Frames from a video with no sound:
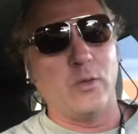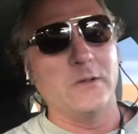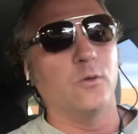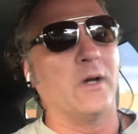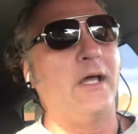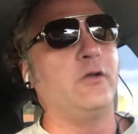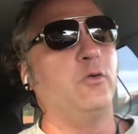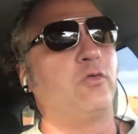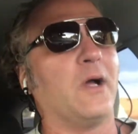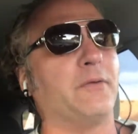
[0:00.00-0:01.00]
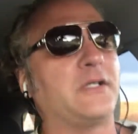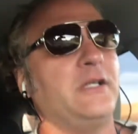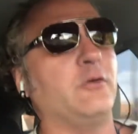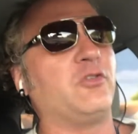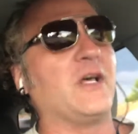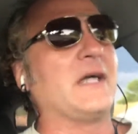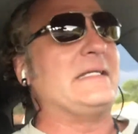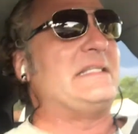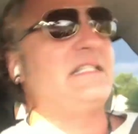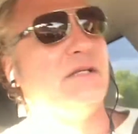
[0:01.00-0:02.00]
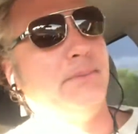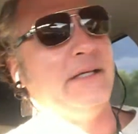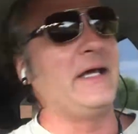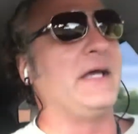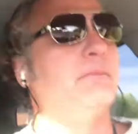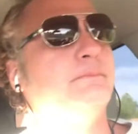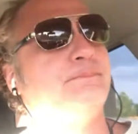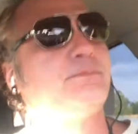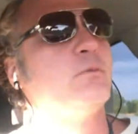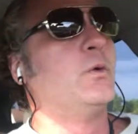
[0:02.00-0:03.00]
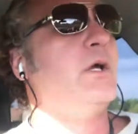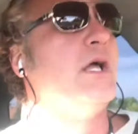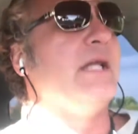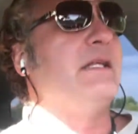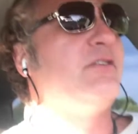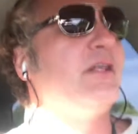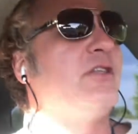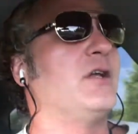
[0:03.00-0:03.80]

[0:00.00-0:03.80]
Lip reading: Wheelwright, who's Robert Kiyosaki's CPA, and he said the